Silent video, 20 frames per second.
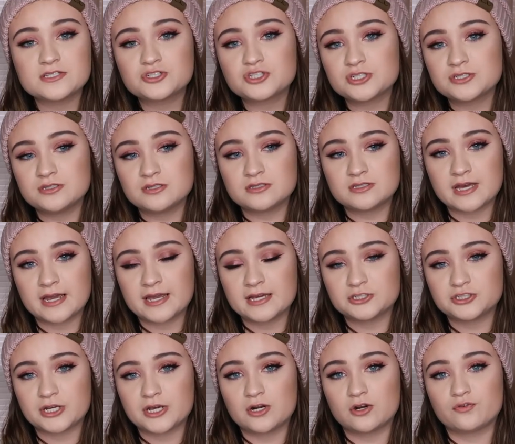is just a
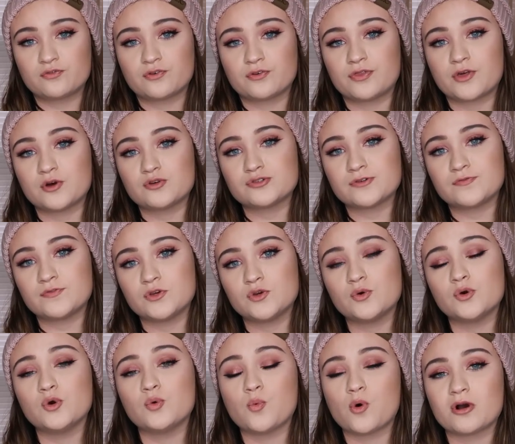second channel for those of
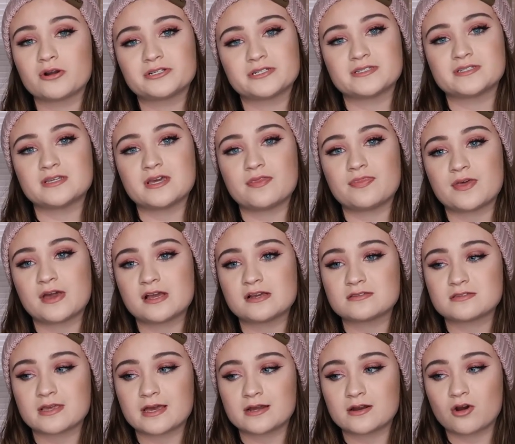you who want to see
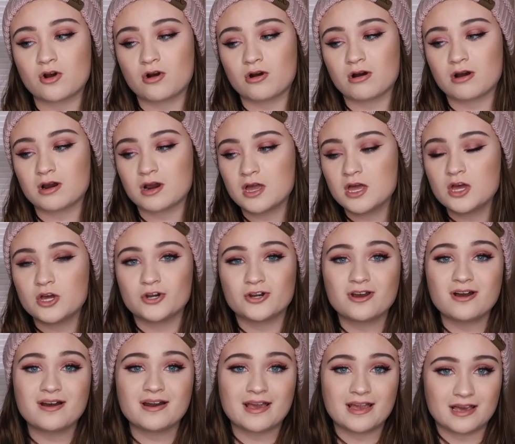things that are
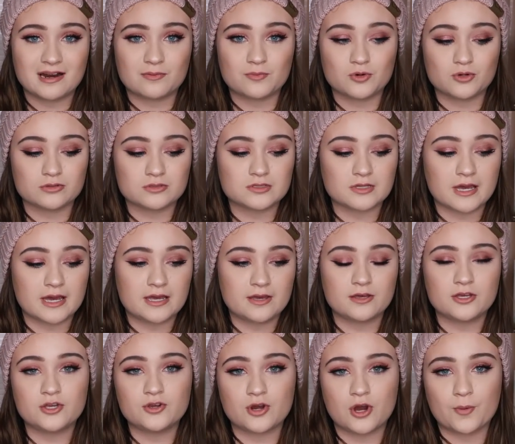not animals,
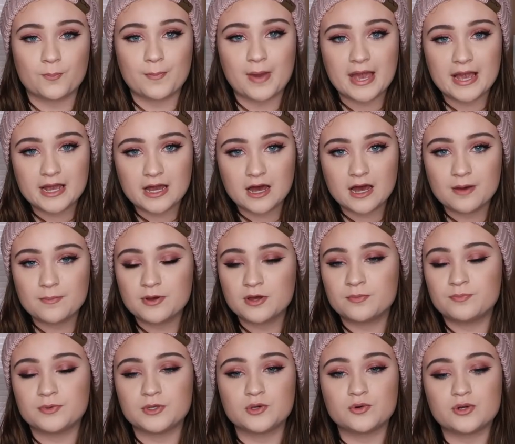like, you know, makeup,
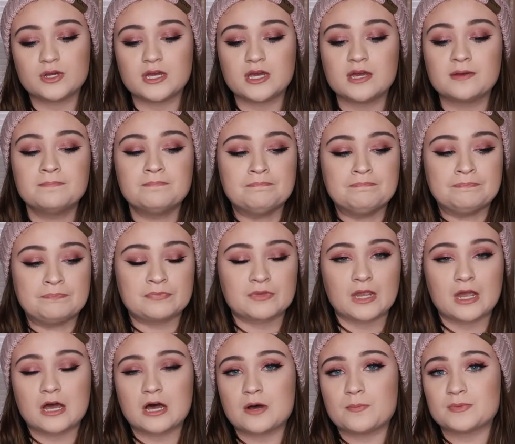beauty,
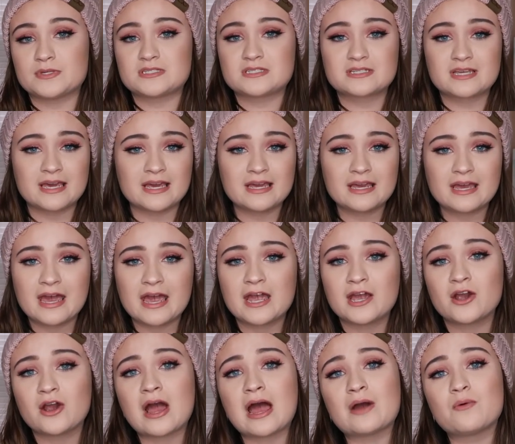skincare.